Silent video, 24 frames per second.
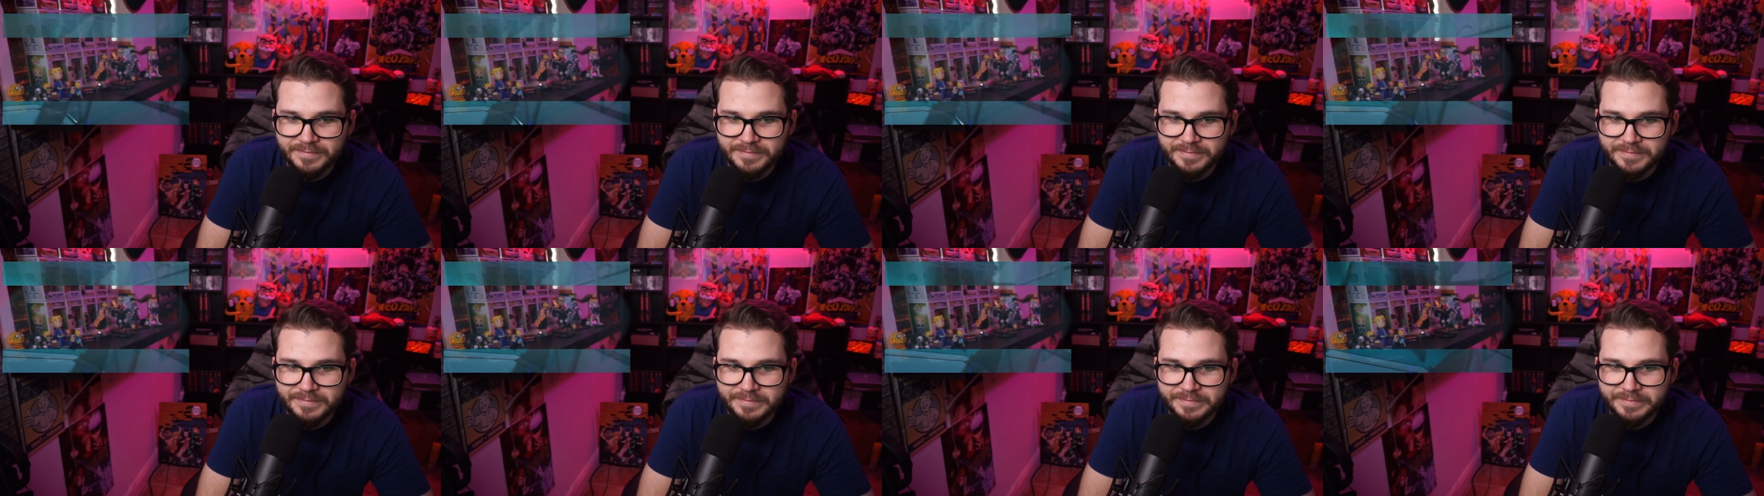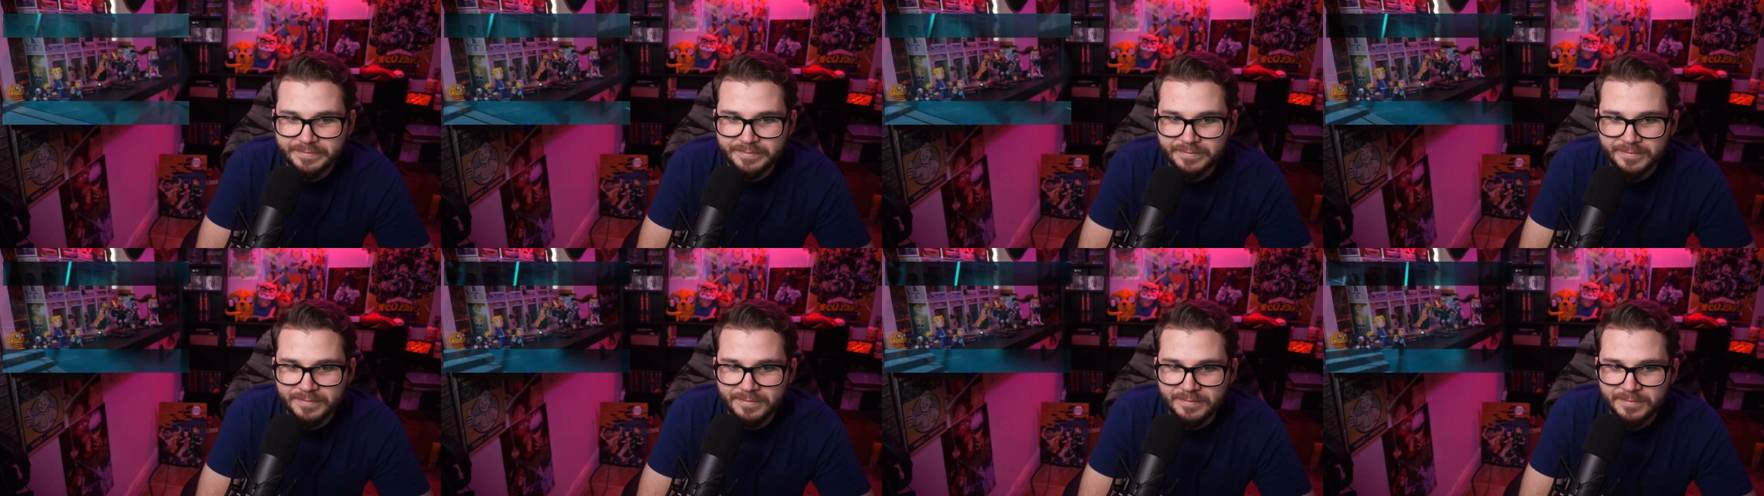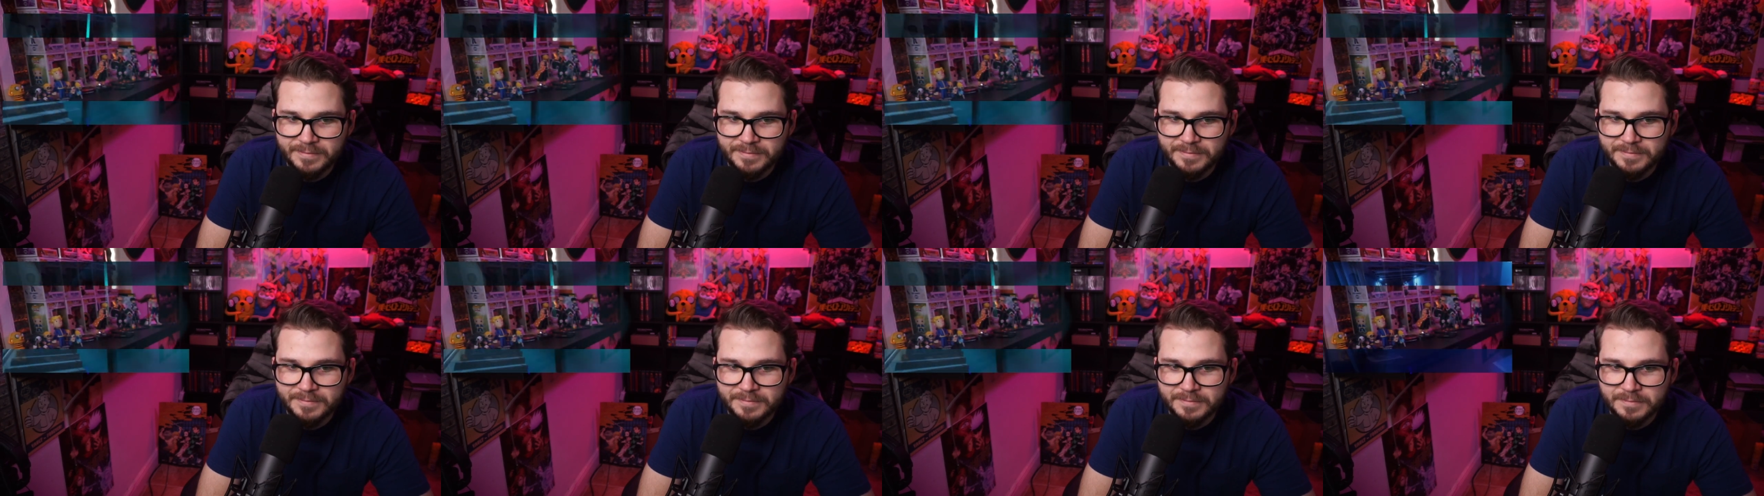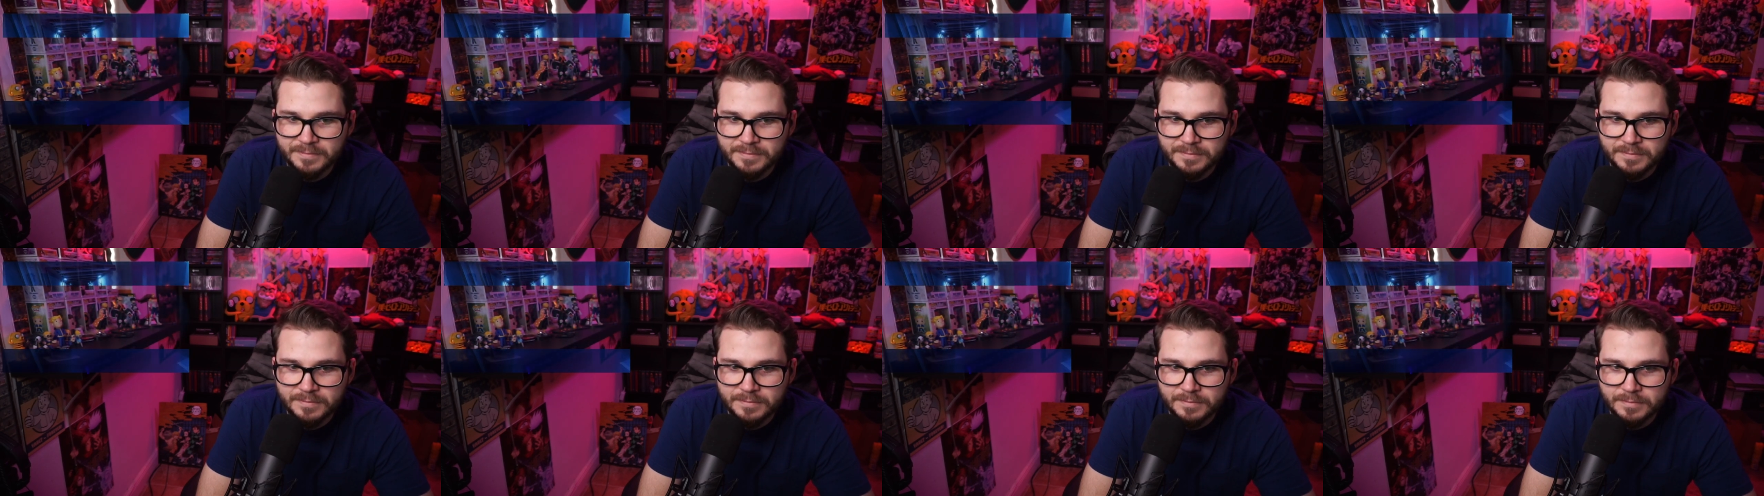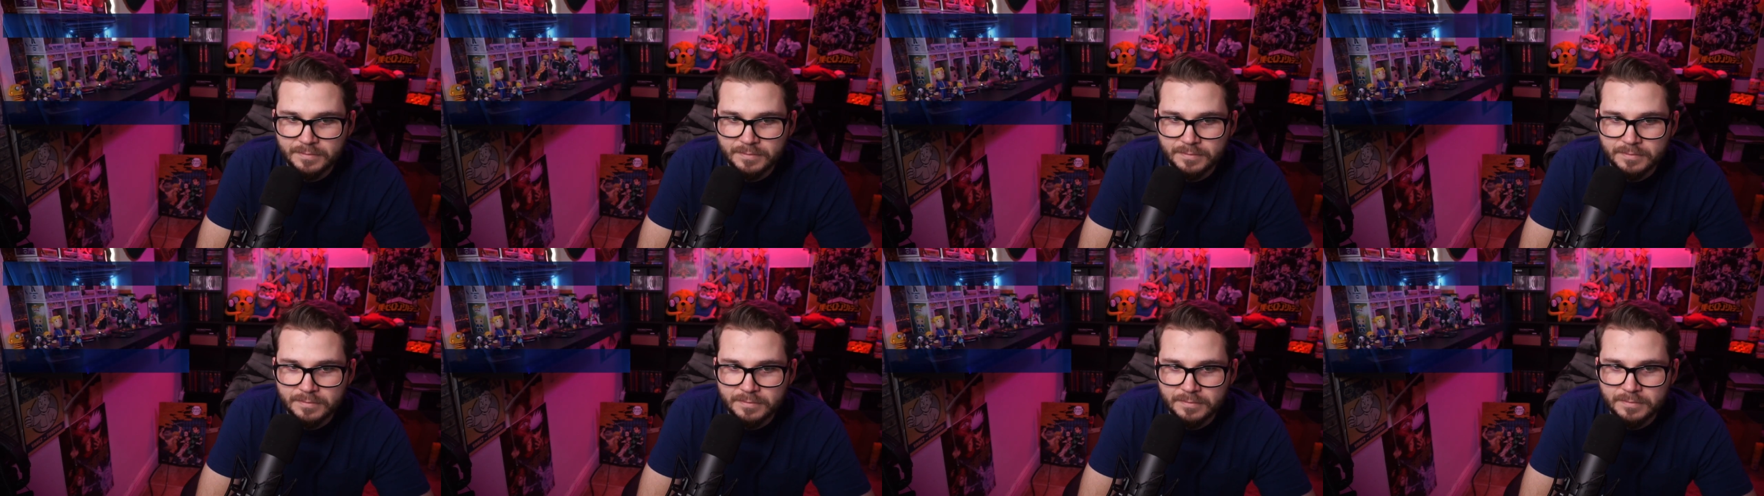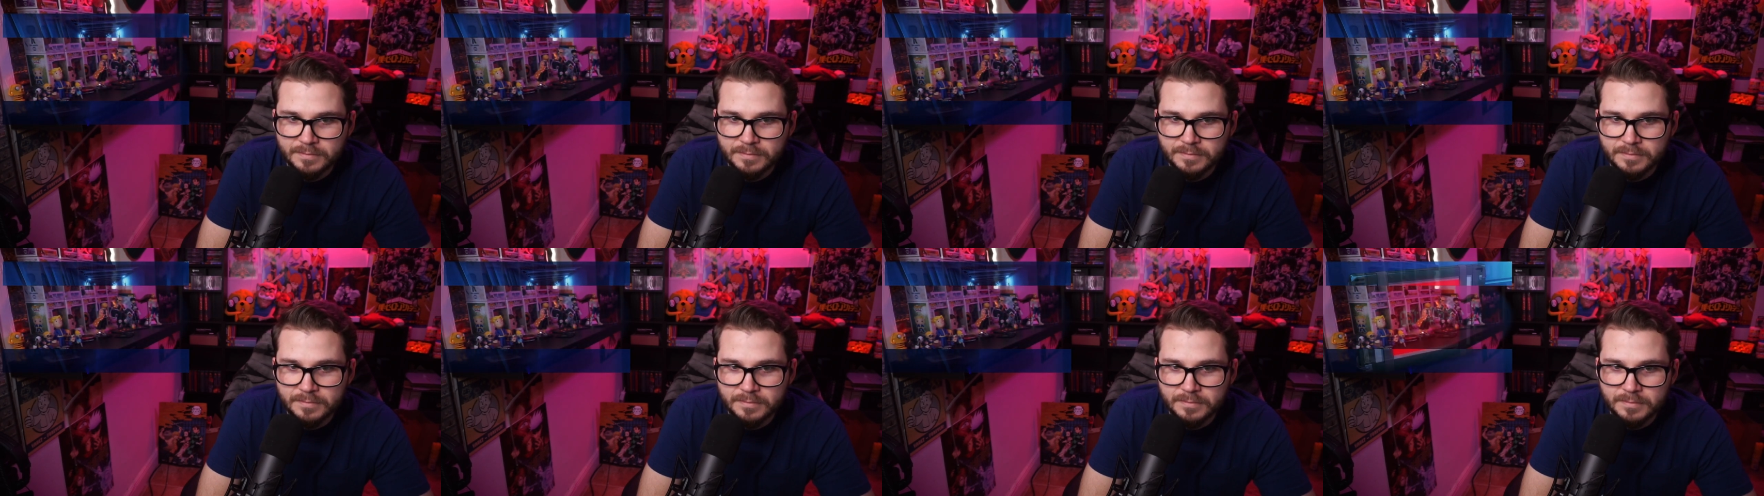
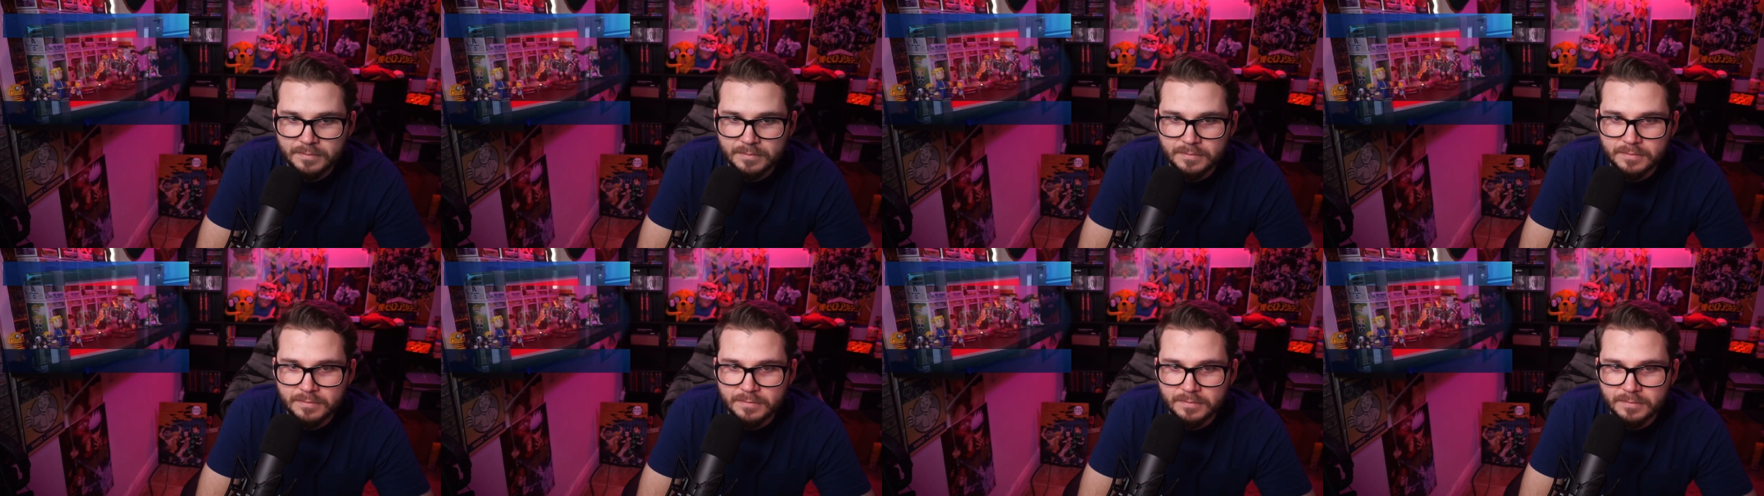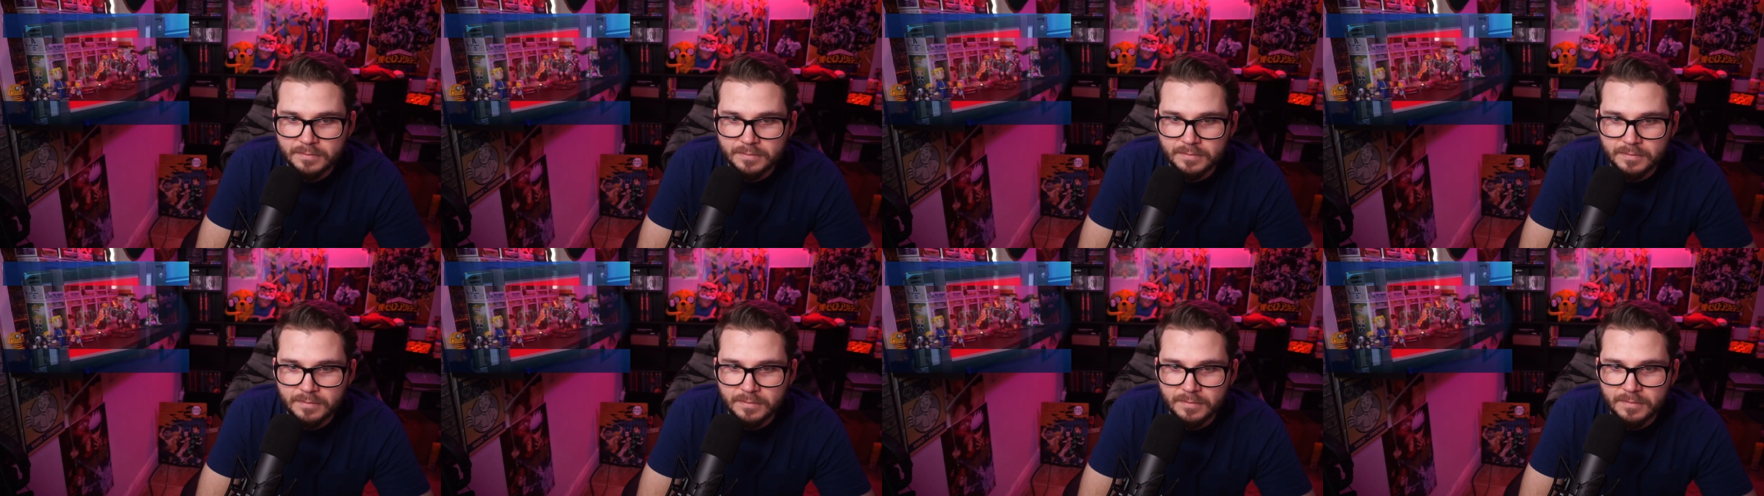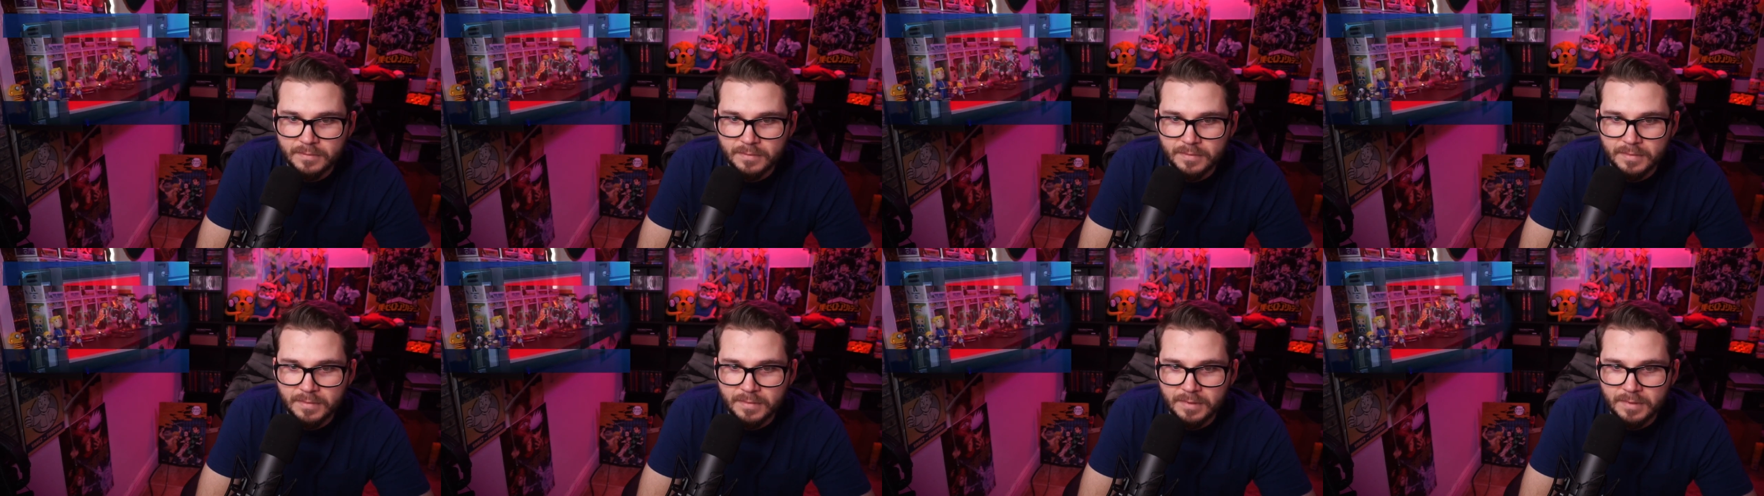Nothing is said.